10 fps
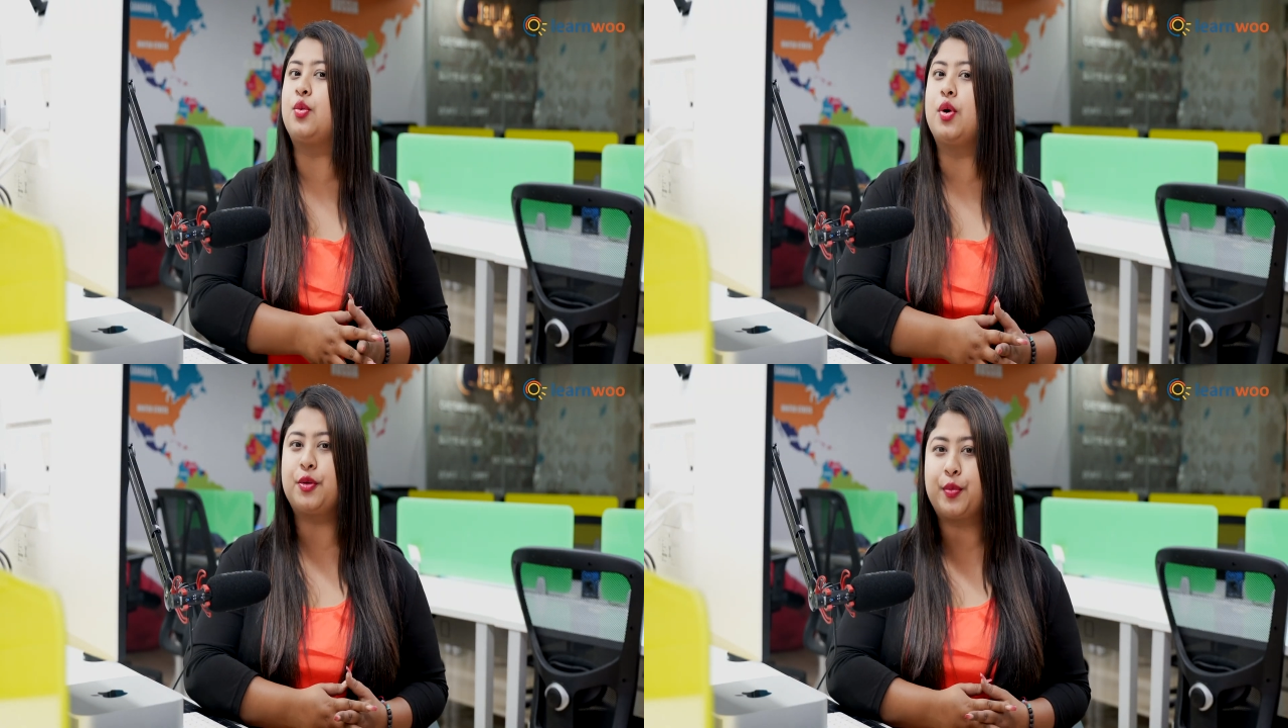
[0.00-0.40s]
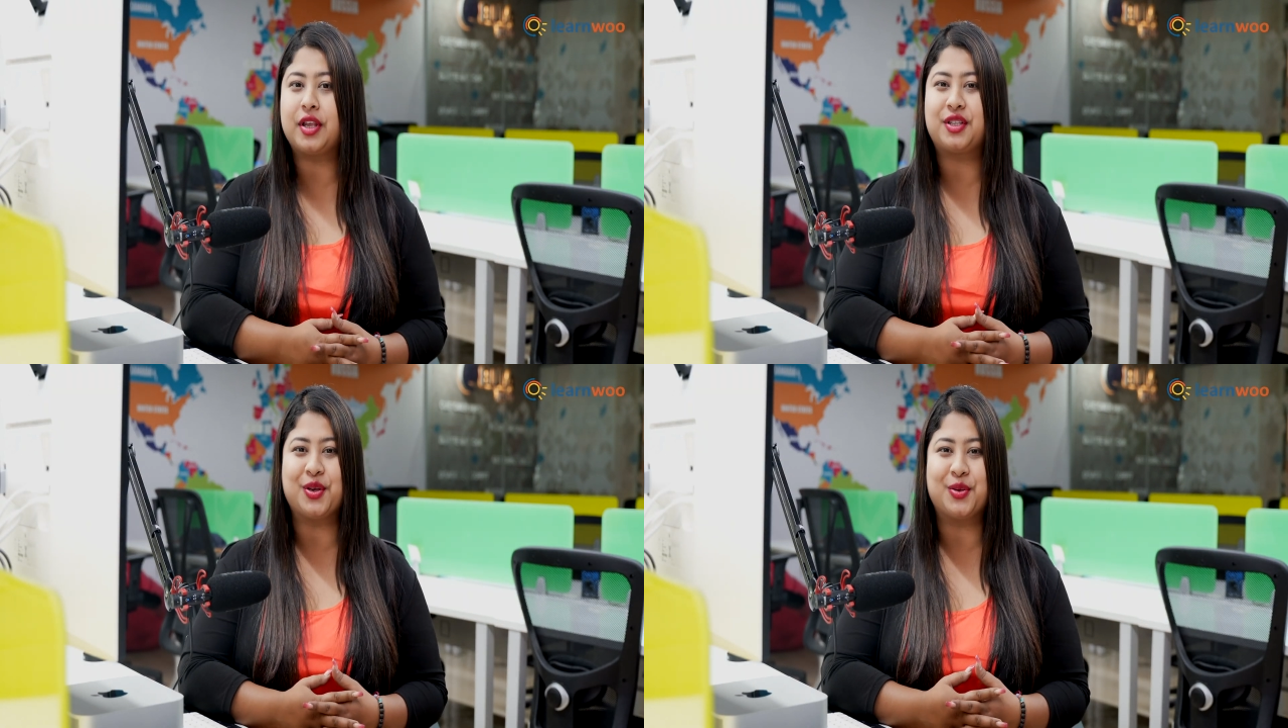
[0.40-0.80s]

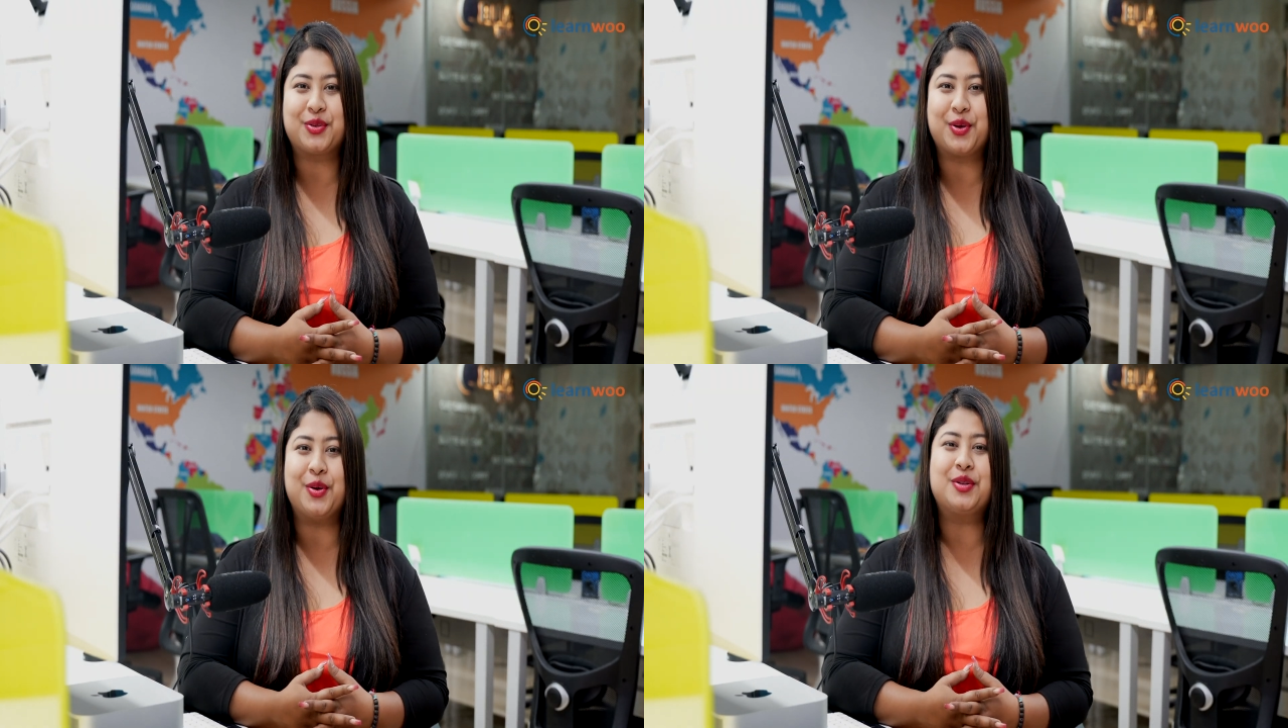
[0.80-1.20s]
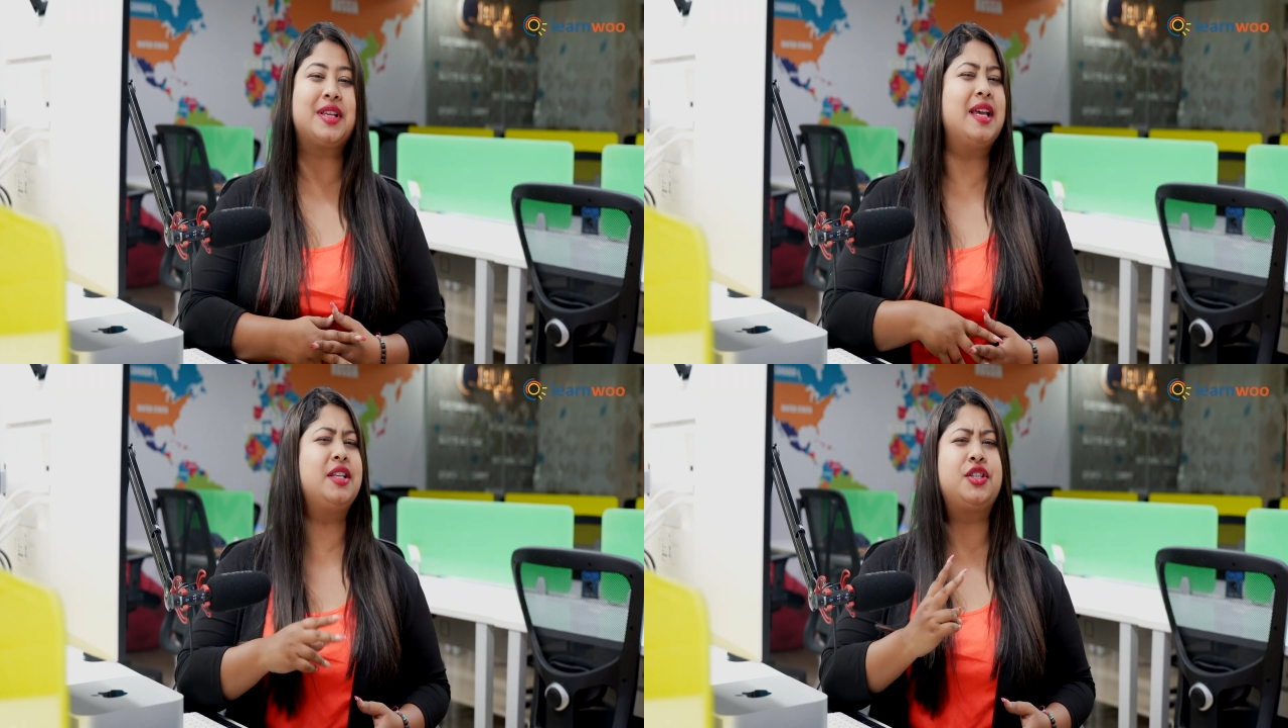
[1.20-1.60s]
WordPress source
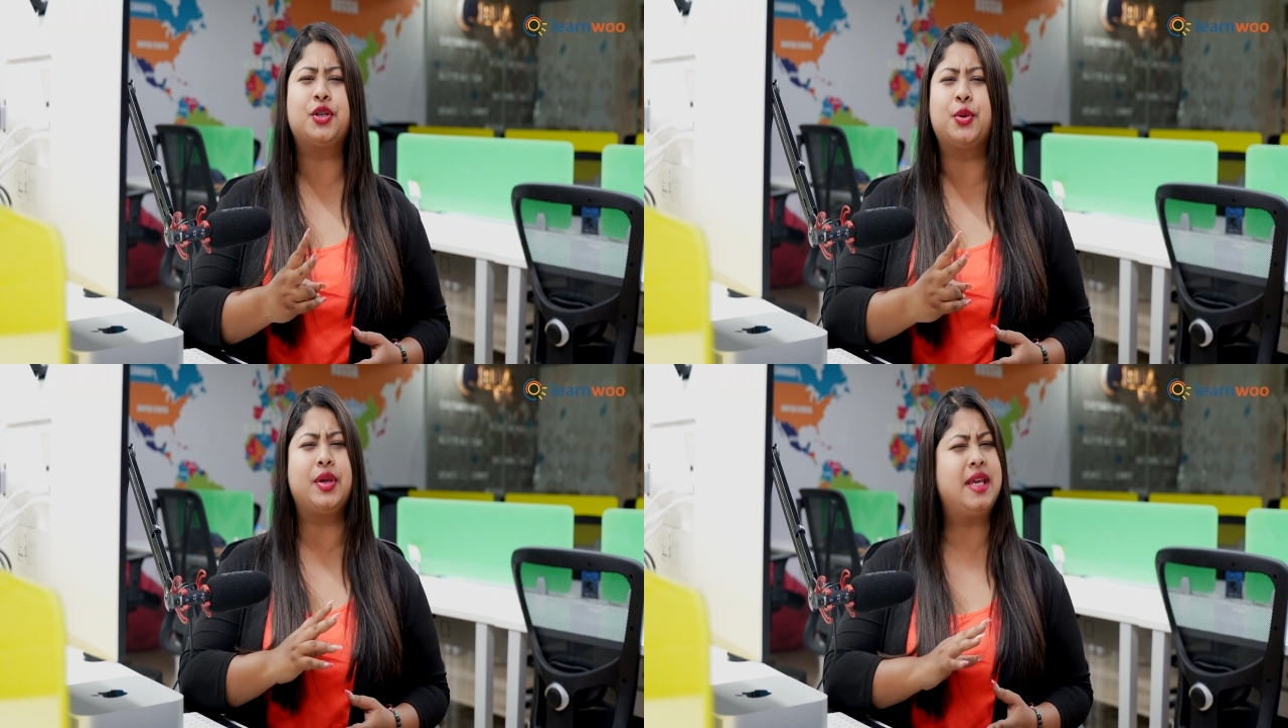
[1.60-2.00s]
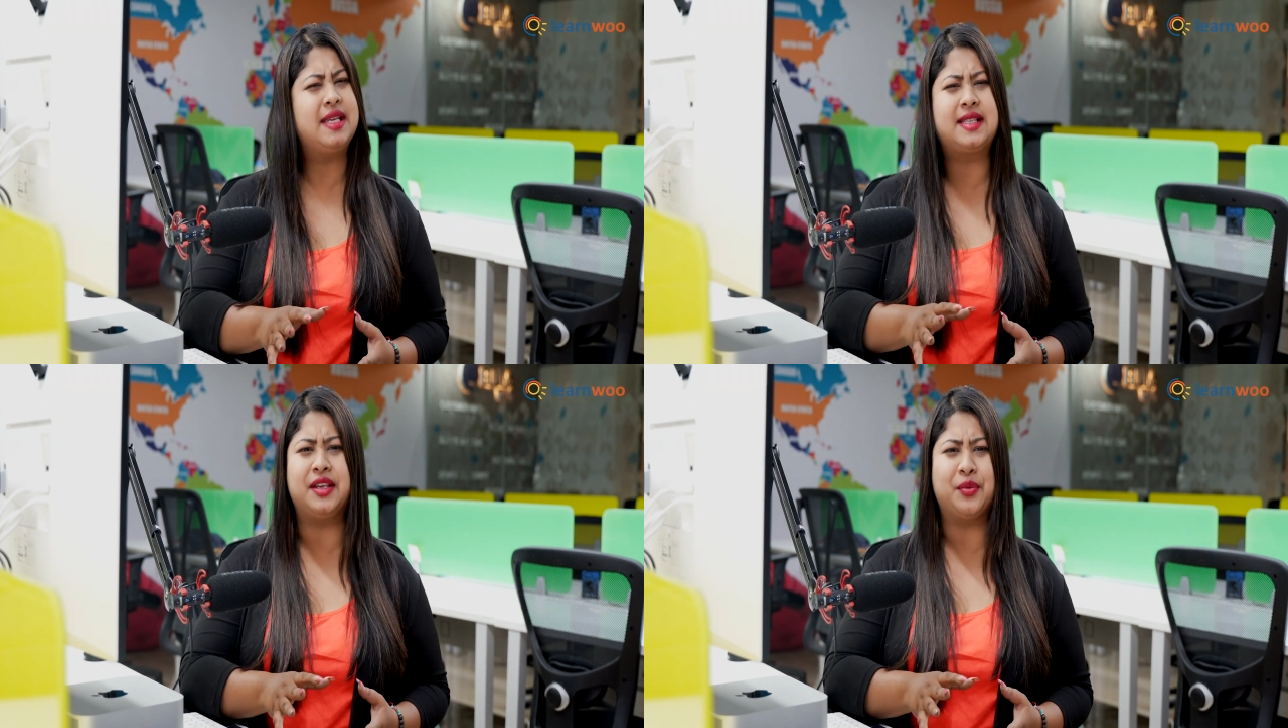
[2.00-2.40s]
codes in two
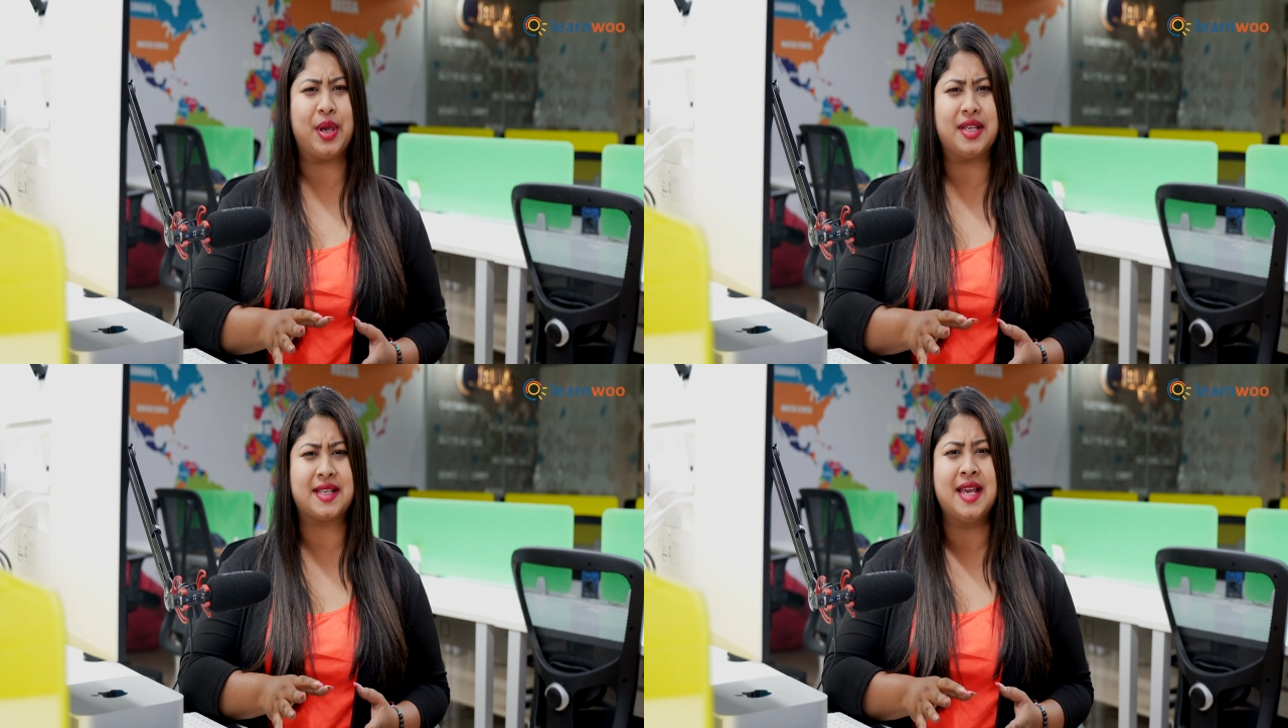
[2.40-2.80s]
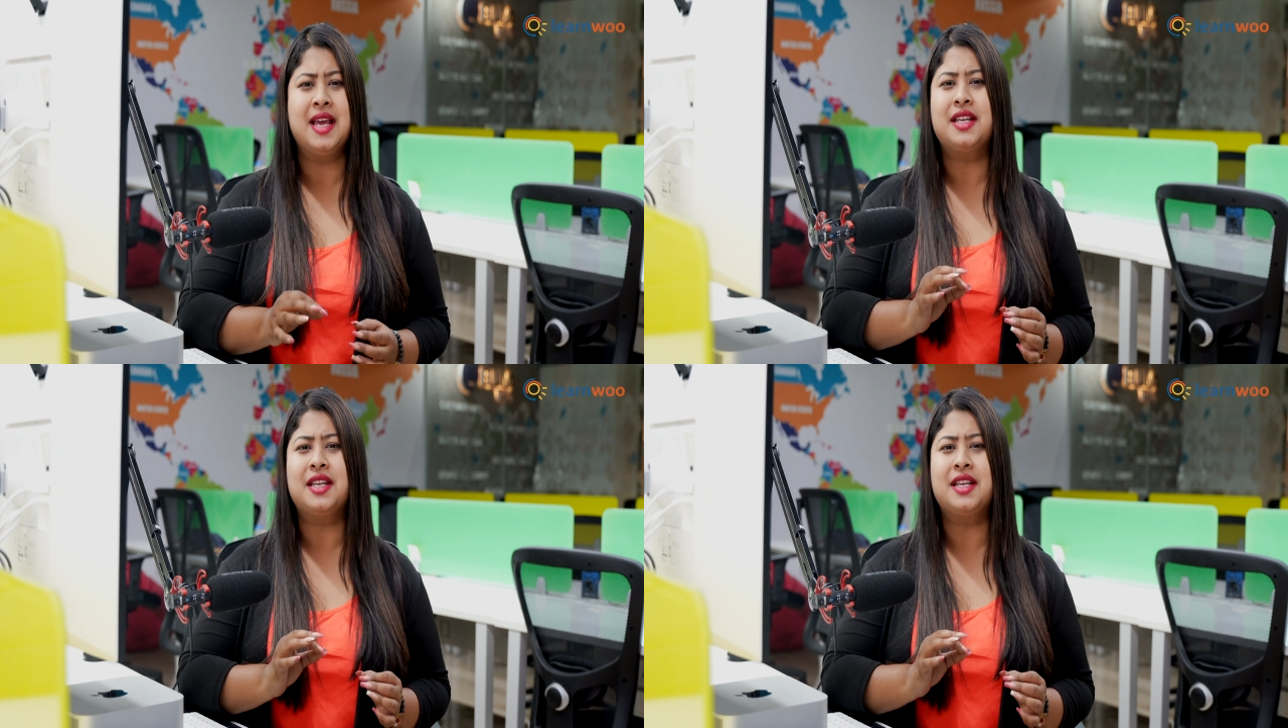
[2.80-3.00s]
easy ways.